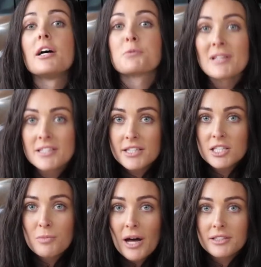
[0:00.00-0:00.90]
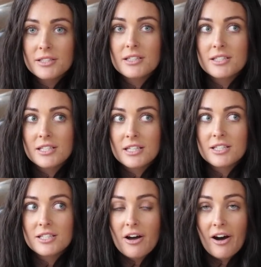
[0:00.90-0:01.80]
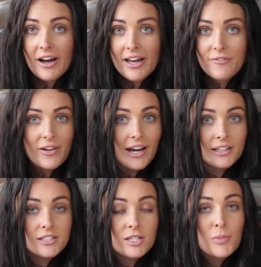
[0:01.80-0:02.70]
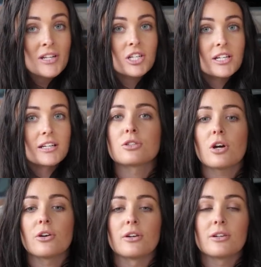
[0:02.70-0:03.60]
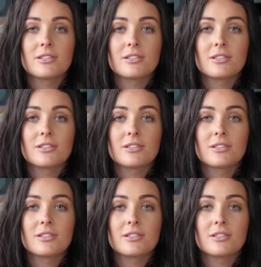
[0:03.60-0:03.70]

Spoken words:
It's been 6 months since I've had the suspension So